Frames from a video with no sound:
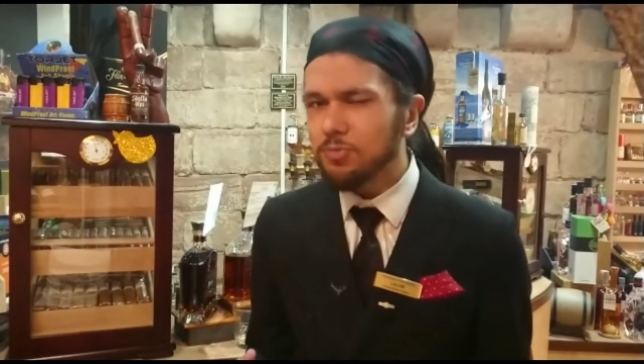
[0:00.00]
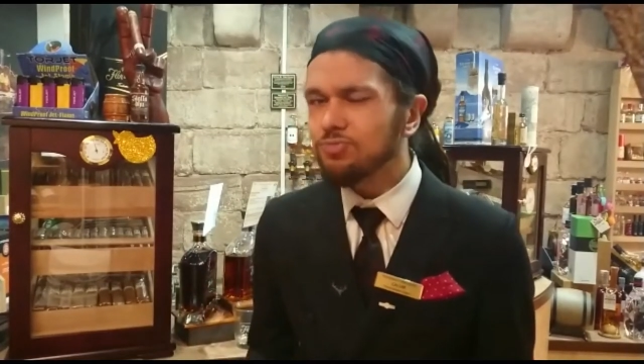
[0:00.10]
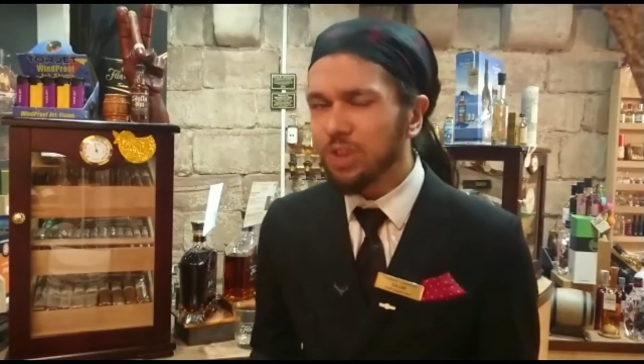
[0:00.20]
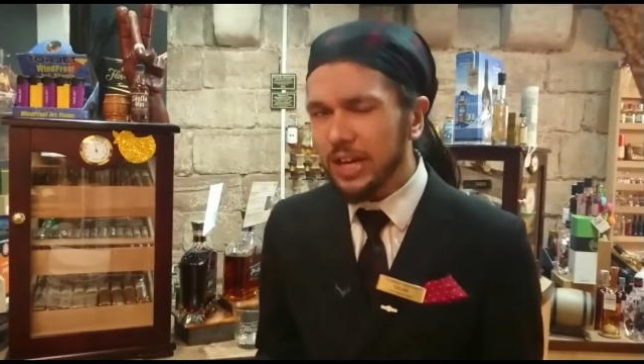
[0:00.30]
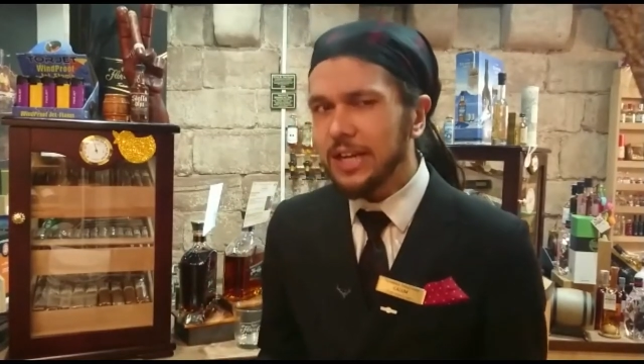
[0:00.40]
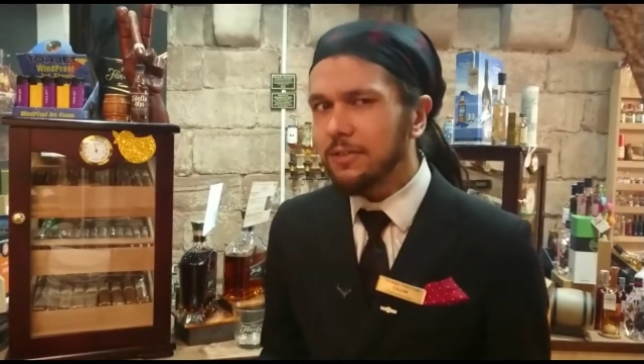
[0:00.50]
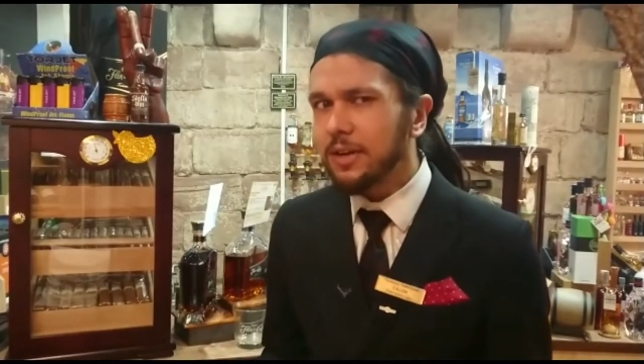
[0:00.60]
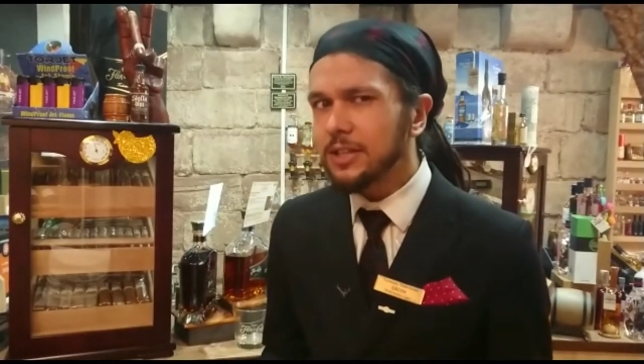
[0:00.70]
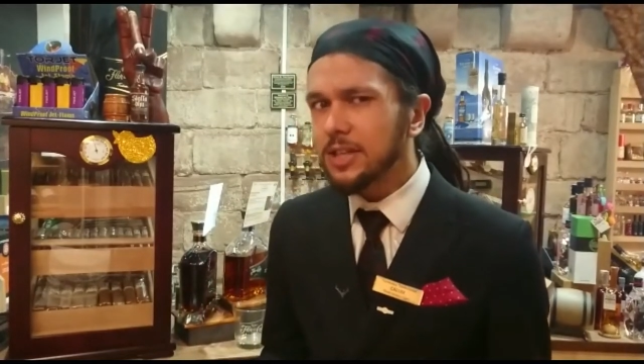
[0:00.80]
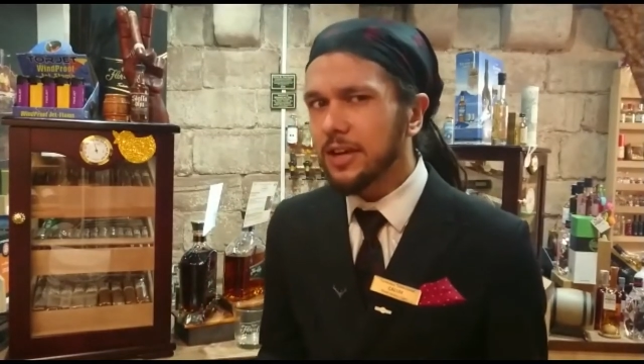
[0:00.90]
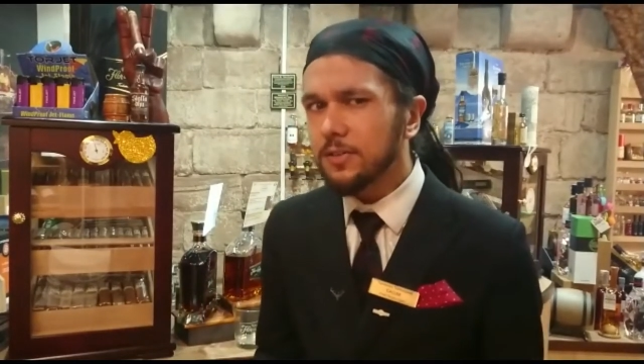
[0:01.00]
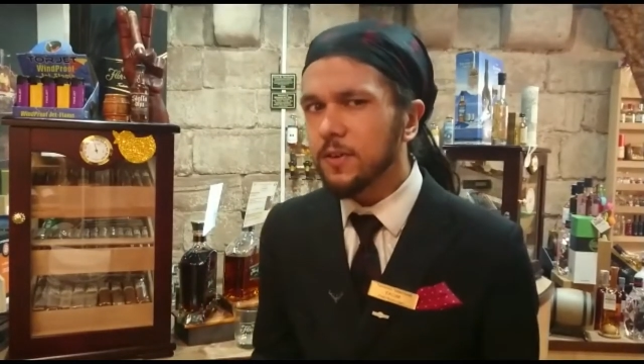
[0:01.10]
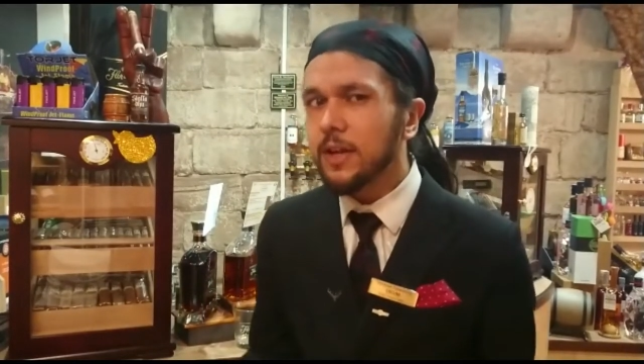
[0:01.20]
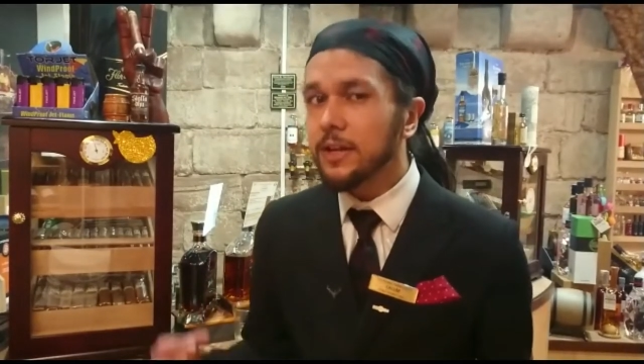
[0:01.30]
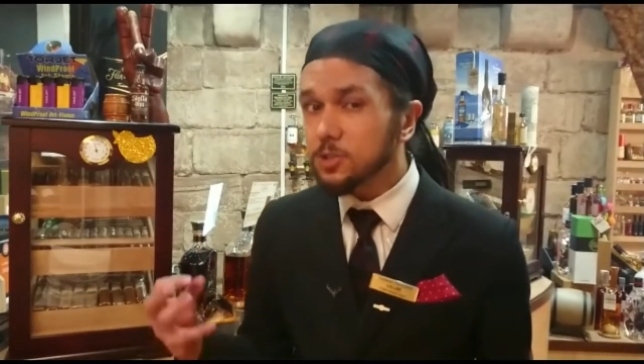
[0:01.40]
It's really, really
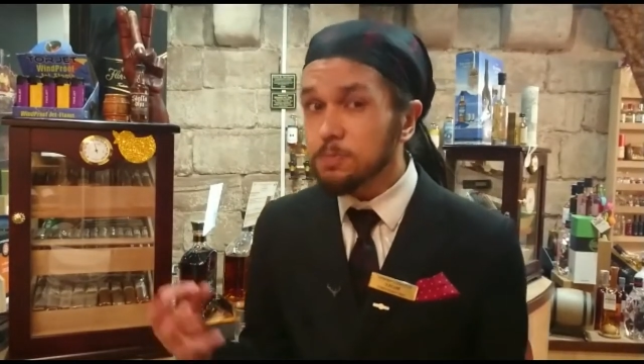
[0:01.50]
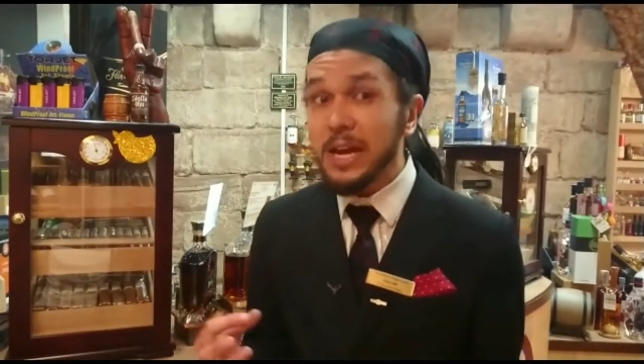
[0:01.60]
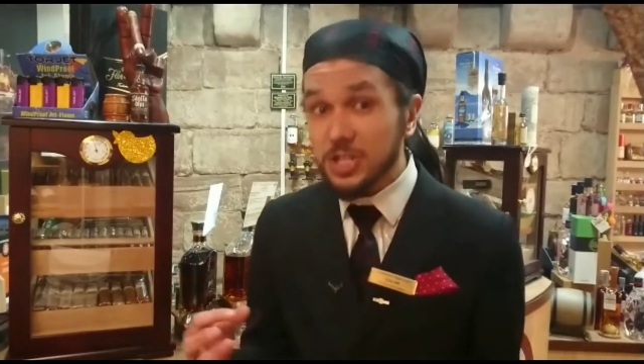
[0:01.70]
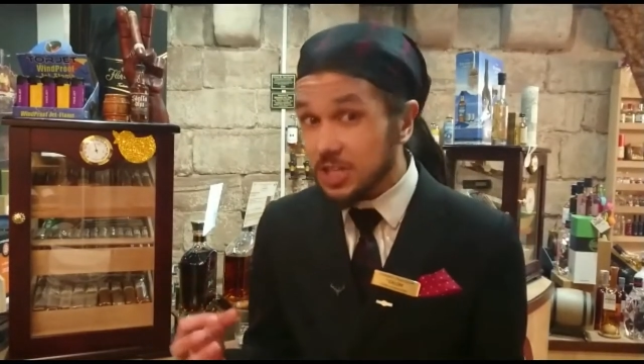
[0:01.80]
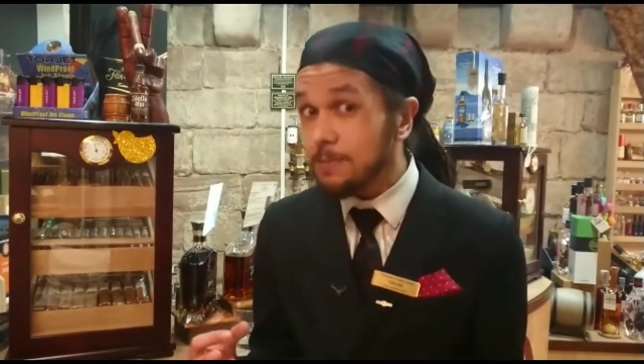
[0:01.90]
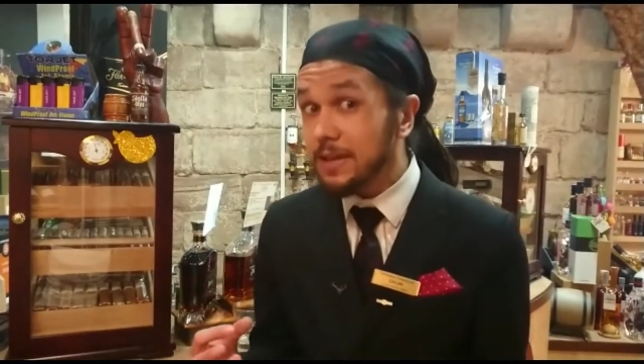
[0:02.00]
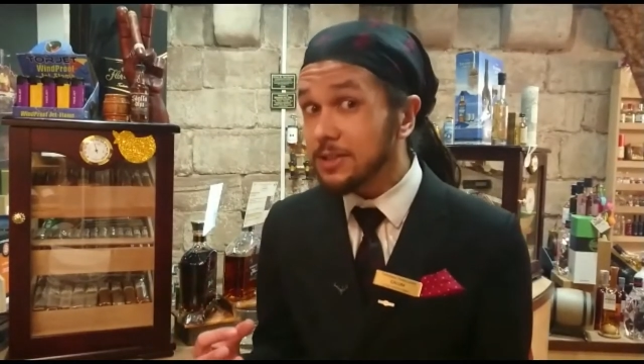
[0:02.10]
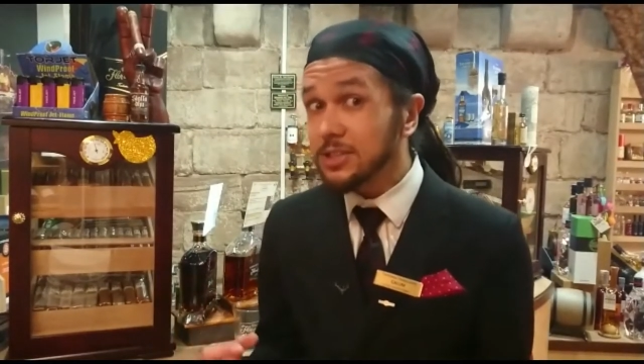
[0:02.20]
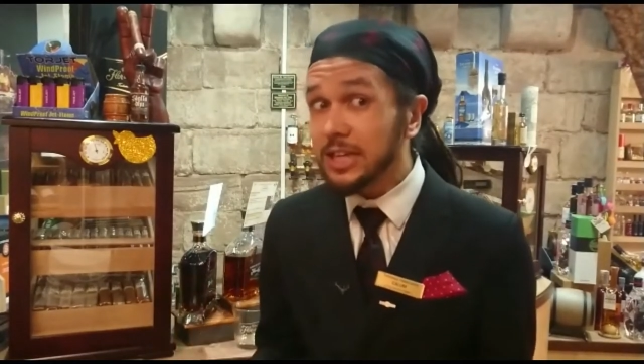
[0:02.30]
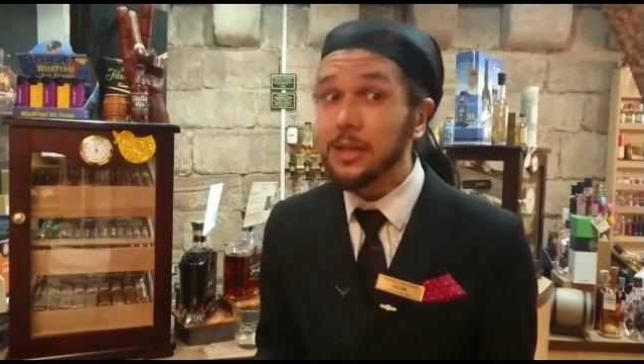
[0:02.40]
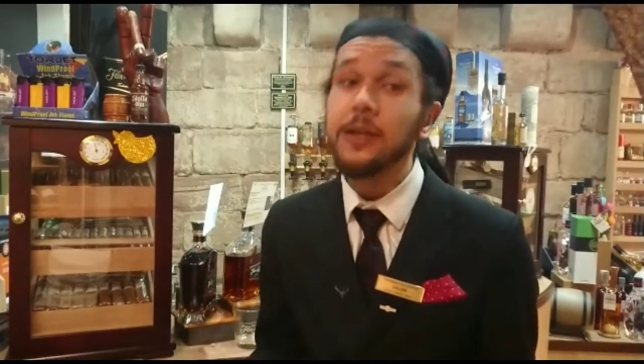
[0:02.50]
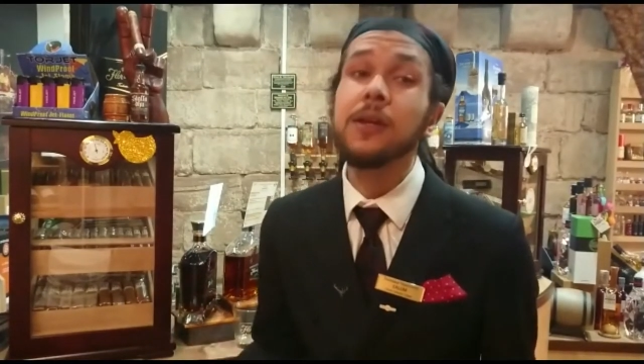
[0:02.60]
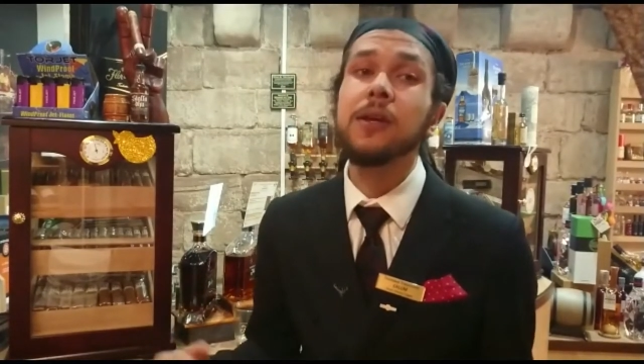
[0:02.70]
satisfying, especially mixed in